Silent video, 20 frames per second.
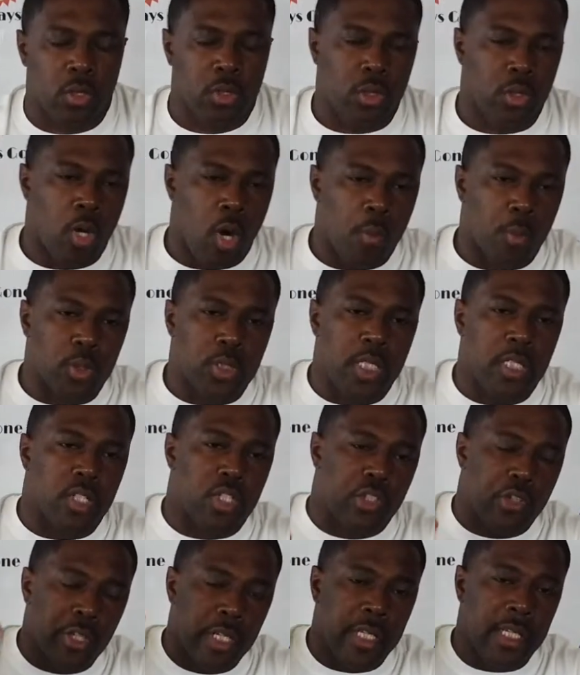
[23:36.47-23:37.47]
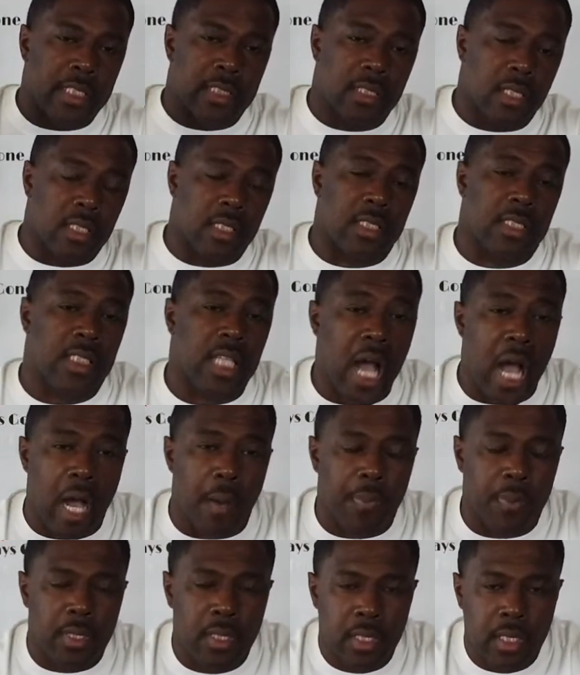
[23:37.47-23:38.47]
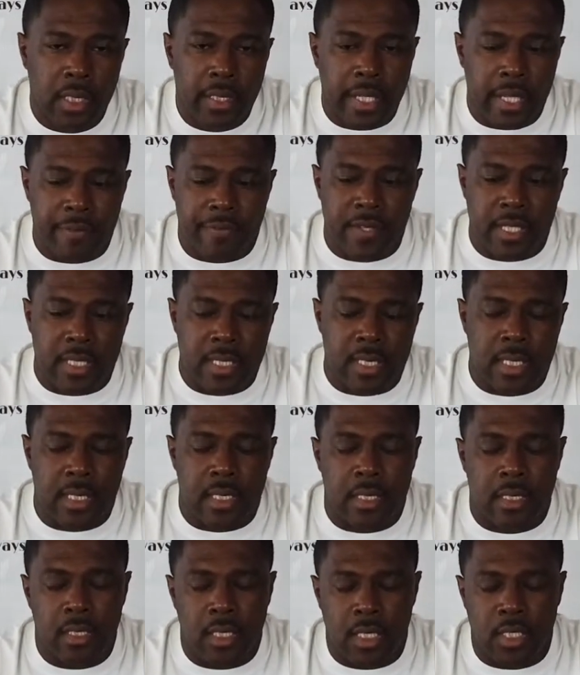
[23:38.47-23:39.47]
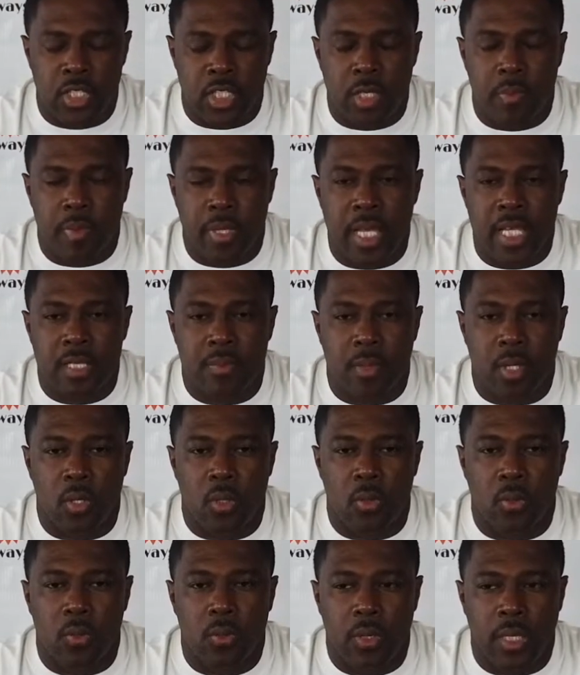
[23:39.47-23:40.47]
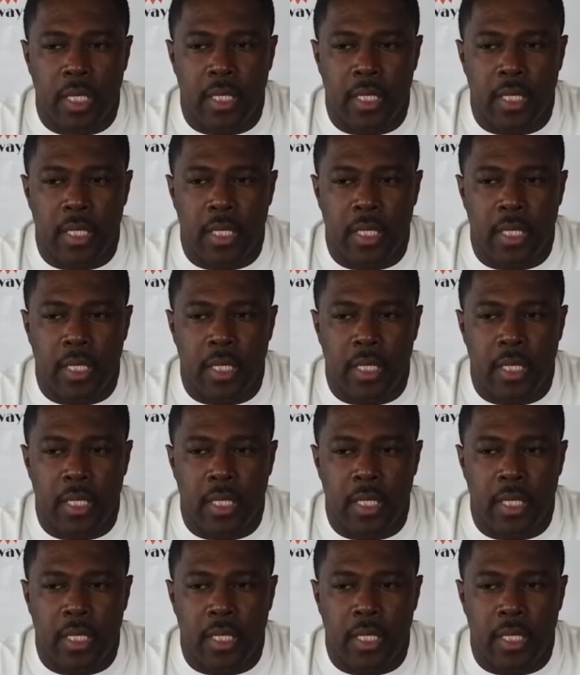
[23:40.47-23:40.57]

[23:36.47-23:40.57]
So if you almost hit a tree, it's going to stop if it's in GPS mode,